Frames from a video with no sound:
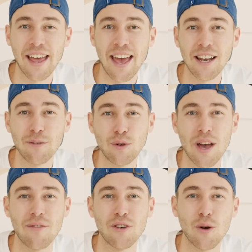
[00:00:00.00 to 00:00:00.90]
And if
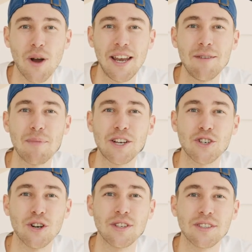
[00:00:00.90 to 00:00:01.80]
you haven't already, make
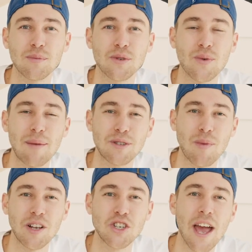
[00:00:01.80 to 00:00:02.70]
sure to subscribe
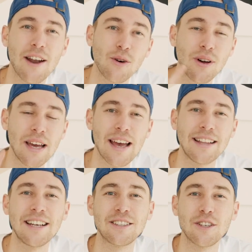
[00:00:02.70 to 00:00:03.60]
to my channel
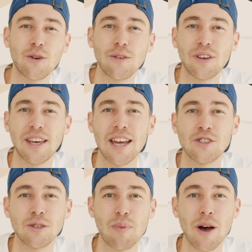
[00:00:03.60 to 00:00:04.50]
and hit the
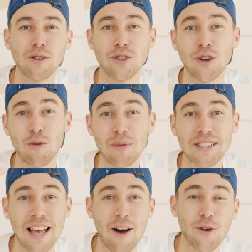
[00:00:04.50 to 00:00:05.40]
notifications bell so you don't
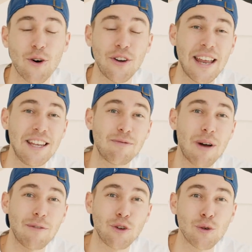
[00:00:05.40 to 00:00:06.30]
miss out on any
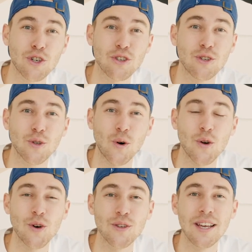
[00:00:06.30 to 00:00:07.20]
of my future
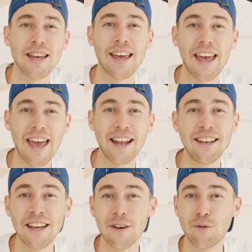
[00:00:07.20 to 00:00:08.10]
tutorials.
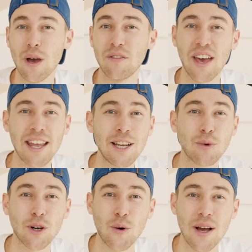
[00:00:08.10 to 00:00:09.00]
And if you have any
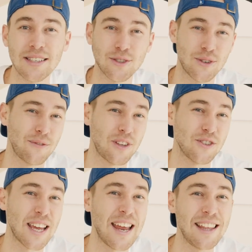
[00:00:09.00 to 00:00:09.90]
requests or if
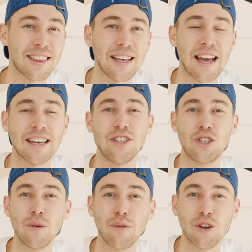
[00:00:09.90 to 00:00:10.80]
there's anything I
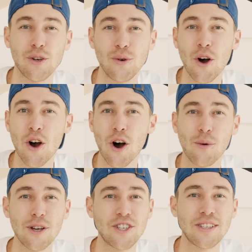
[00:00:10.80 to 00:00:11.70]
can do for you,
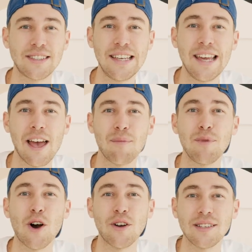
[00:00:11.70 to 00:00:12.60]
always just
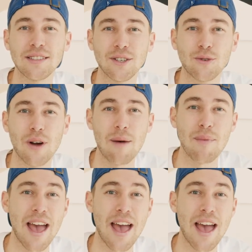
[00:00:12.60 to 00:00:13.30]
DM me on Instagram,